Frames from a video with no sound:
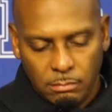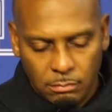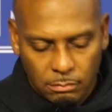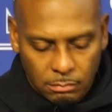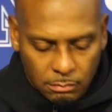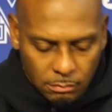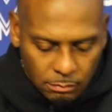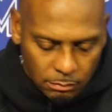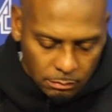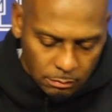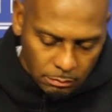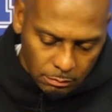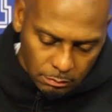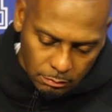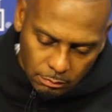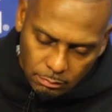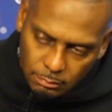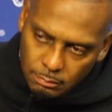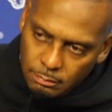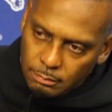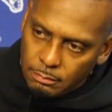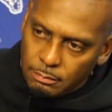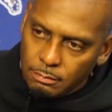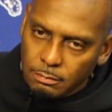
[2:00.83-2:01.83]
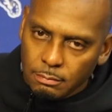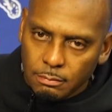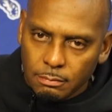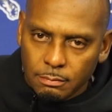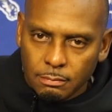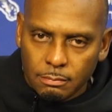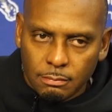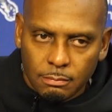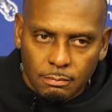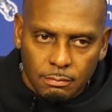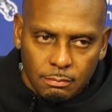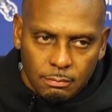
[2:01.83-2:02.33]
Coach, kind of take. Oh,
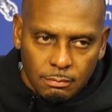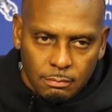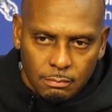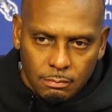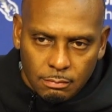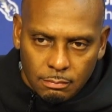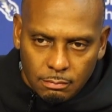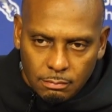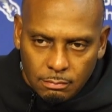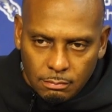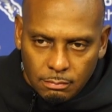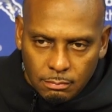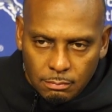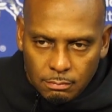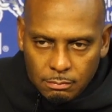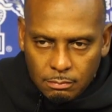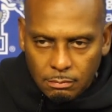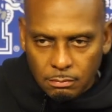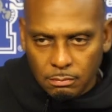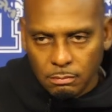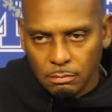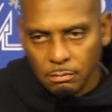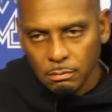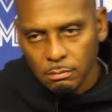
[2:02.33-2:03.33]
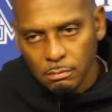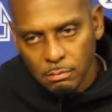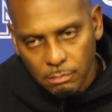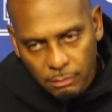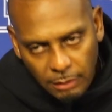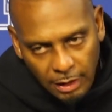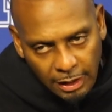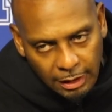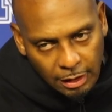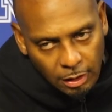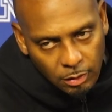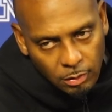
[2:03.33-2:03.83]
first off, great win.
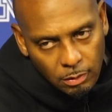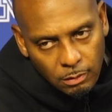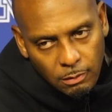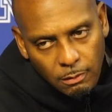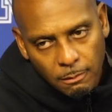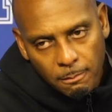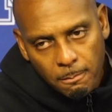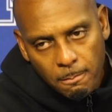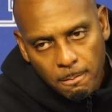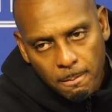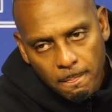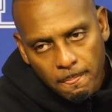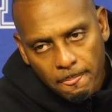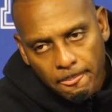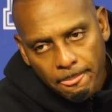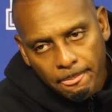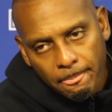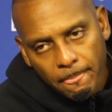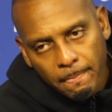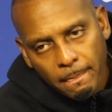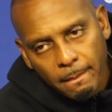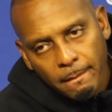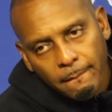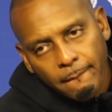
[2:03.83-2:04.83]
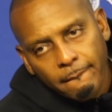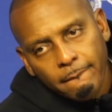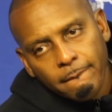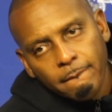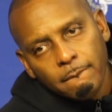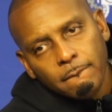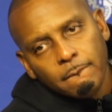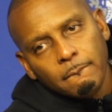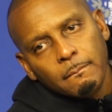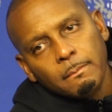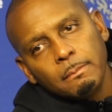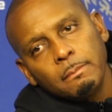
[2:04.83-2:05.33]
Thank you. Yes, sir. Now take
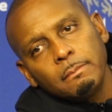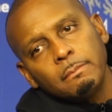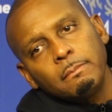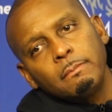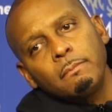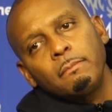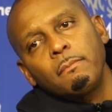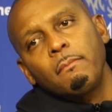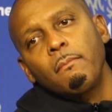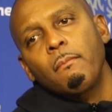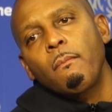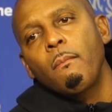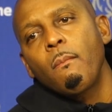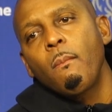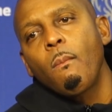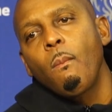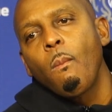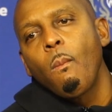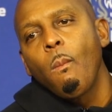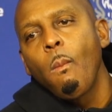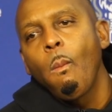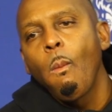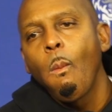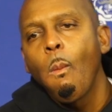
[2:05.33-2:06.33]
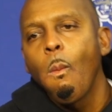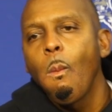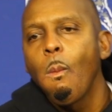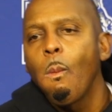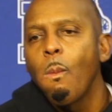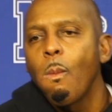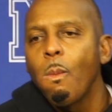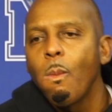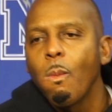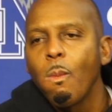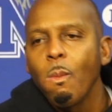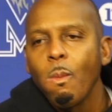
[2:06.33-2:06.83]
us to that timeout with the last
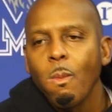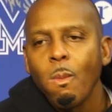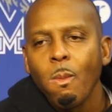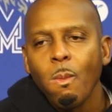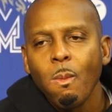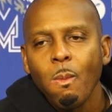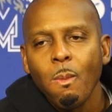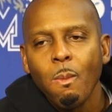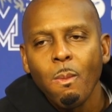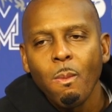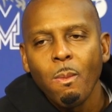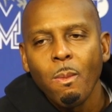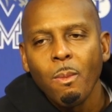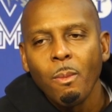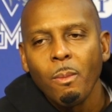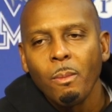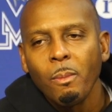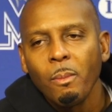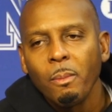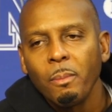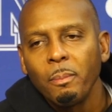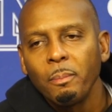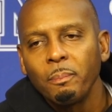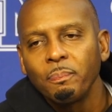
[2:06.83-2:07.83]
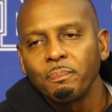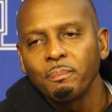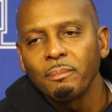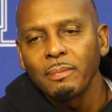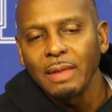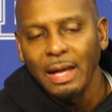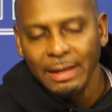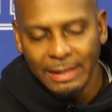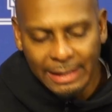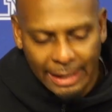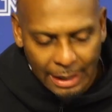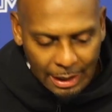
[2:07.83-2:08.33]
seconds in the game.
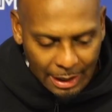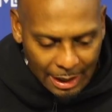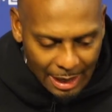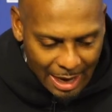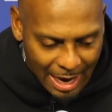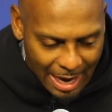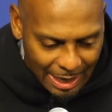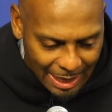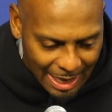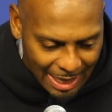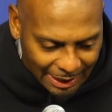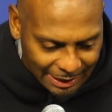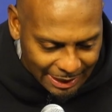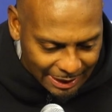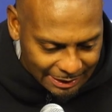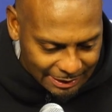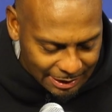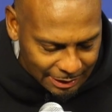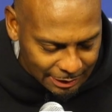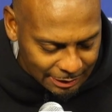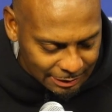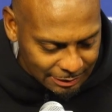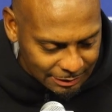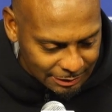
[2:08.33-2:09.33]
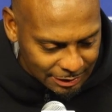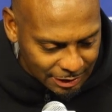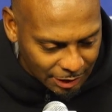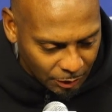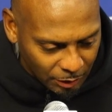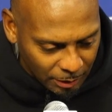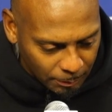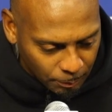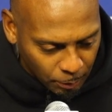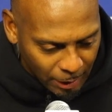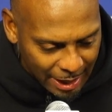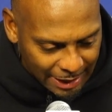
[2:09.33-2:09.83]
Yeah, I, I, like to, you
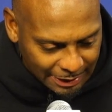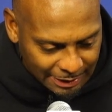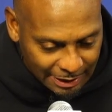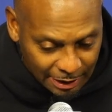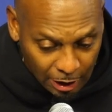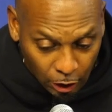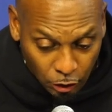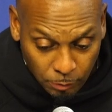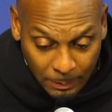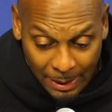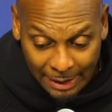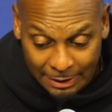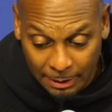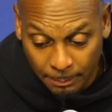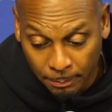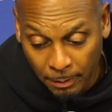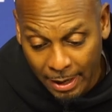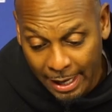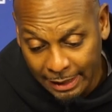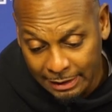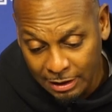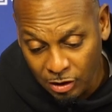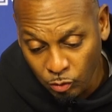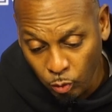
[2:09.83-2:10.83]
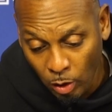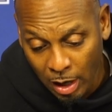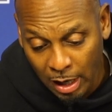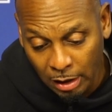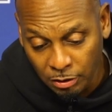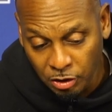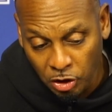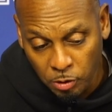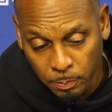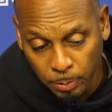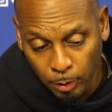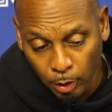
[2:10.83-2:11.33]
know, in practice, it goes back to practice where I'll
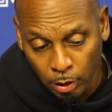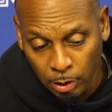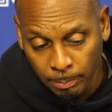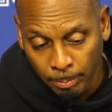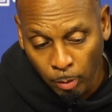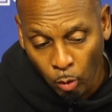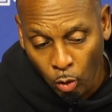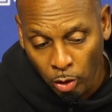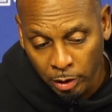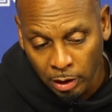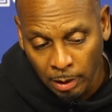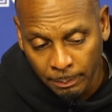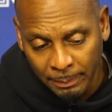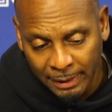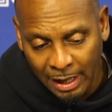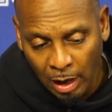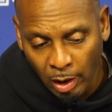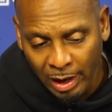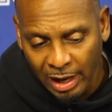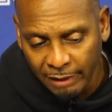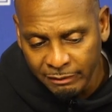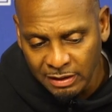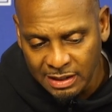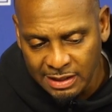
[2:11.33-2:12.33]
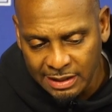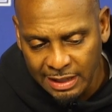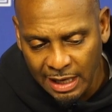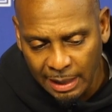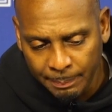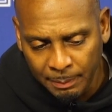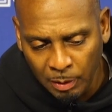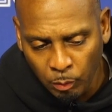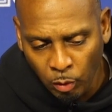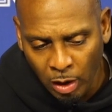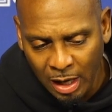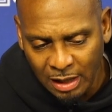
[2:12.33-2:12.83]
just pull the board up and I'll have a
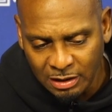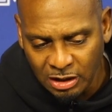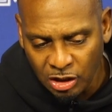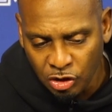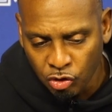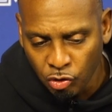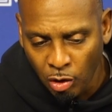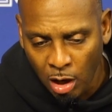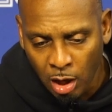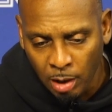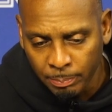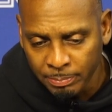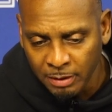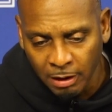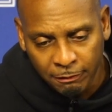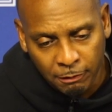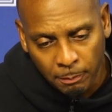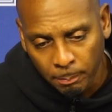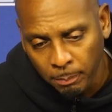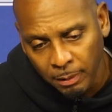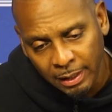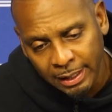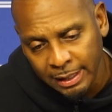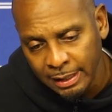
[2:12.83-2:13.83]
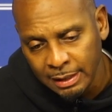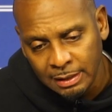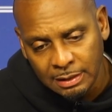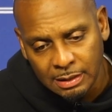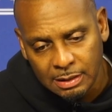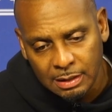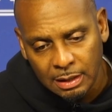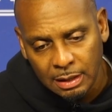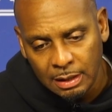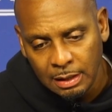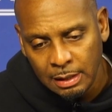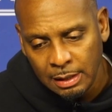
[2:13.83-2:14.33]
segment where I'll just draw up different
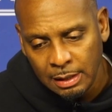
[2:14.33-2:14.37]
plays